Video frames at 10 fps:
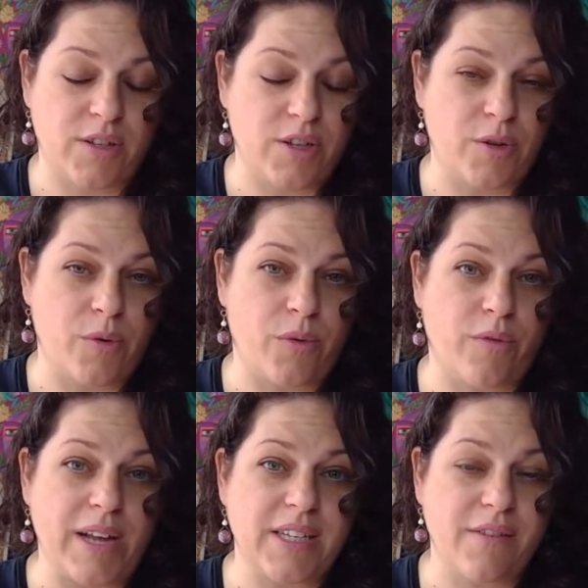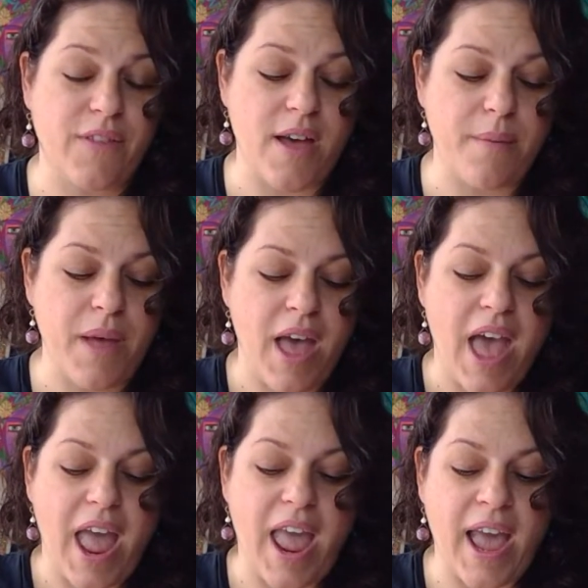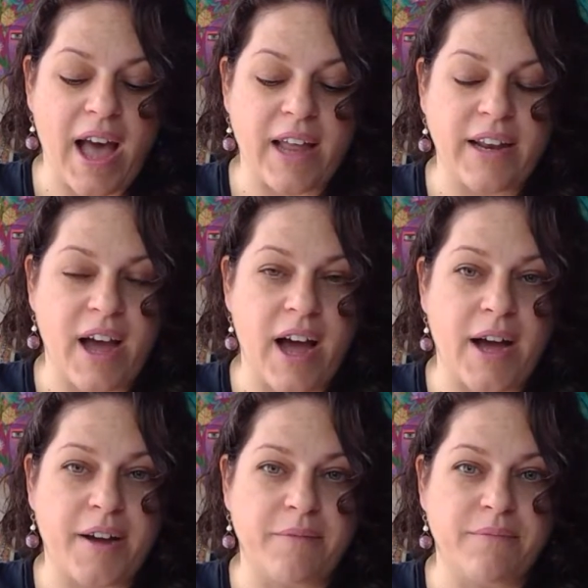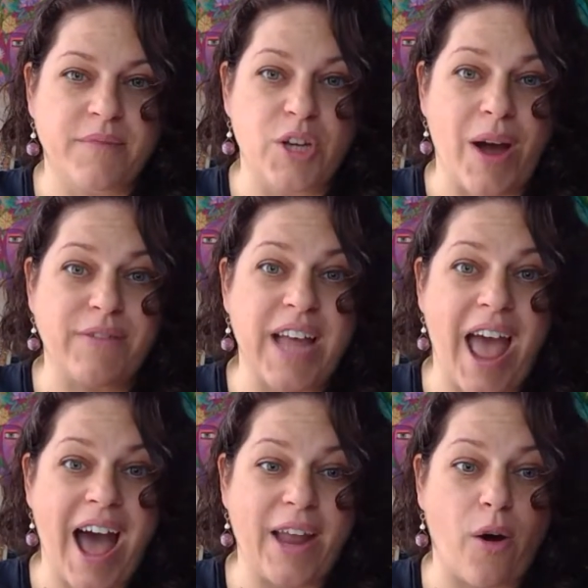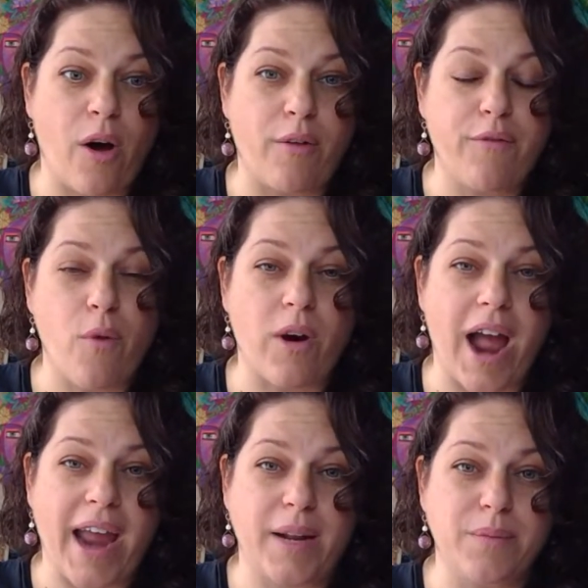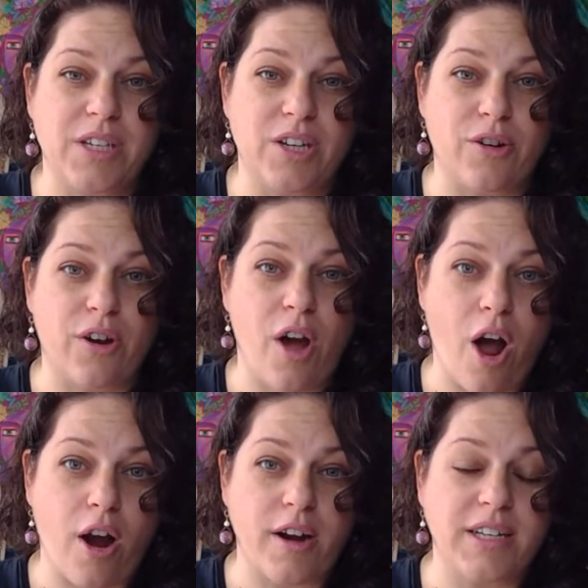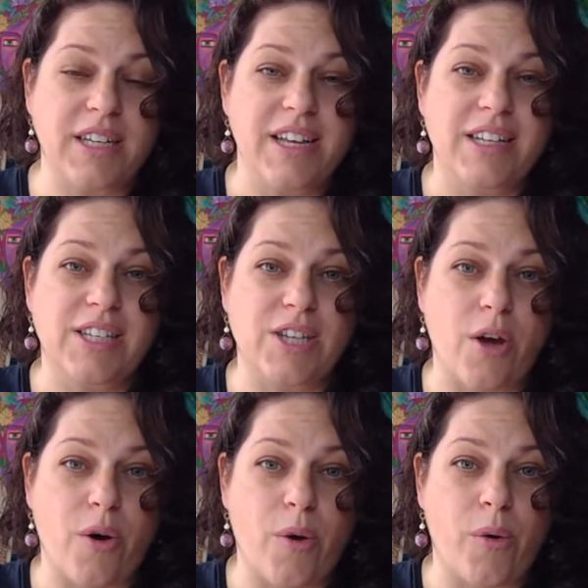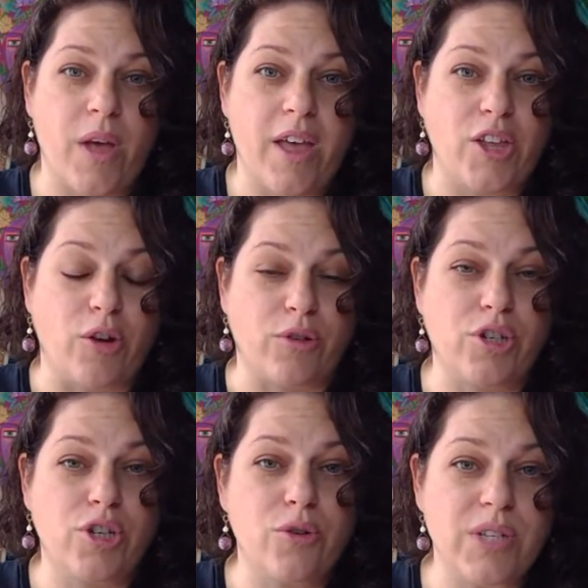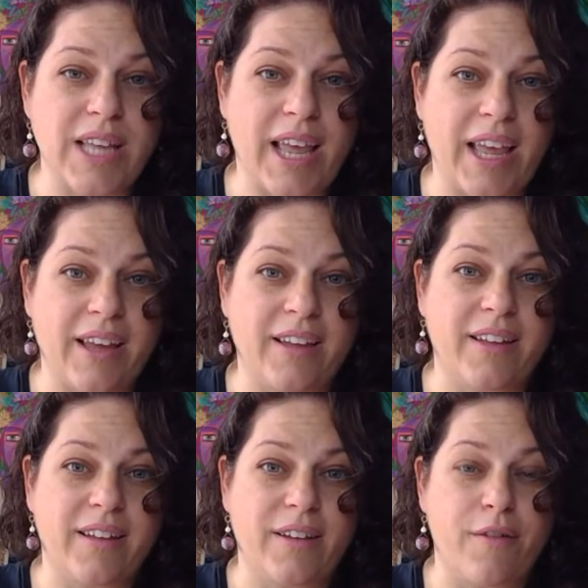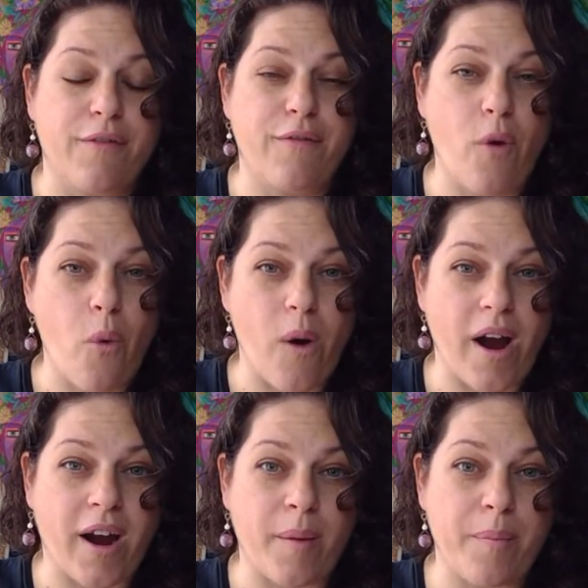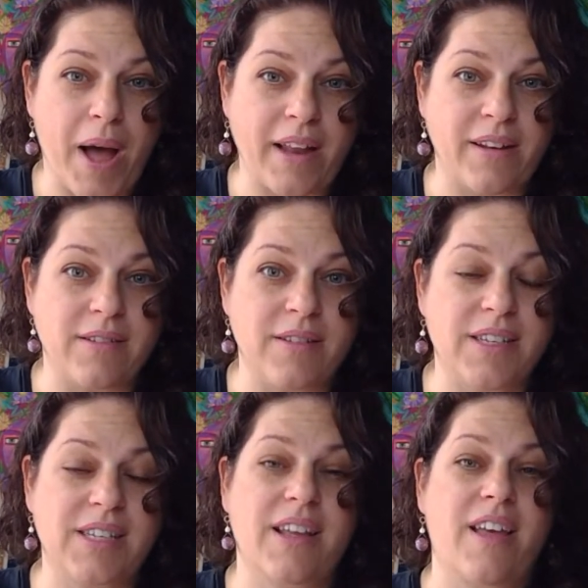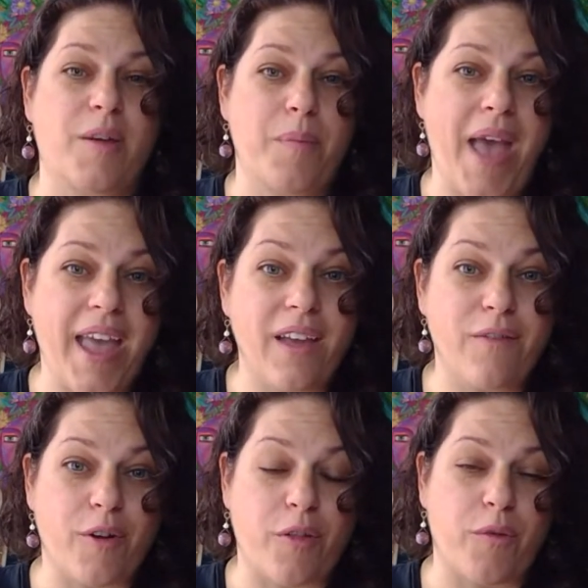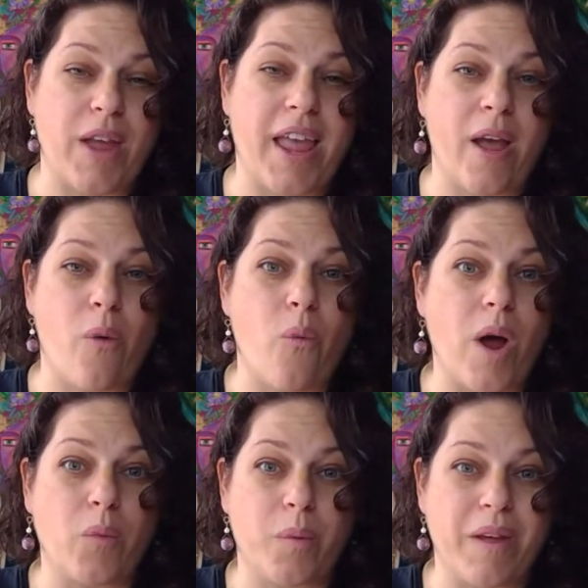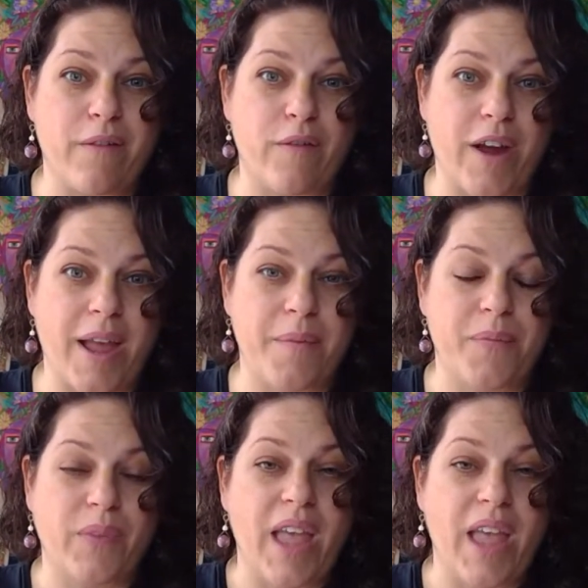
to the rest of them. And um, you have to add all four items to your cart. So you're choosing four buttons paying for three, one will be free.